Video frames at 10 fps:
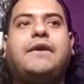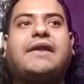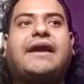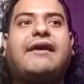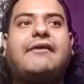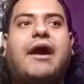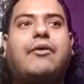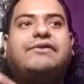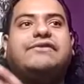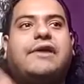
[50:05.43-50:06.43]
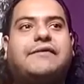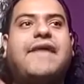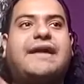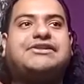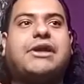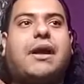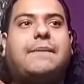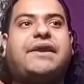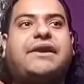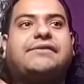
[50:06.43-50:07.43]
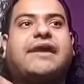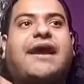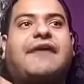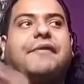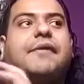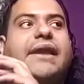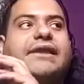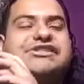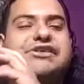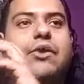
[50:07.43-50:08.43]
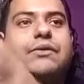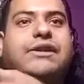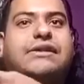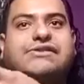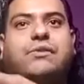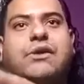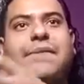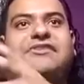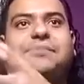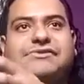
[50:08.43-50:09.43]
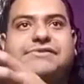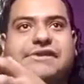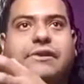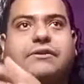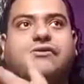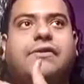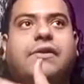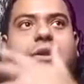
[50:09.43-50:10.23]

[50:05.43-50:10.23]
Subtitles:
Like I always loved that job because like I felt like it just honed into one of my special skills,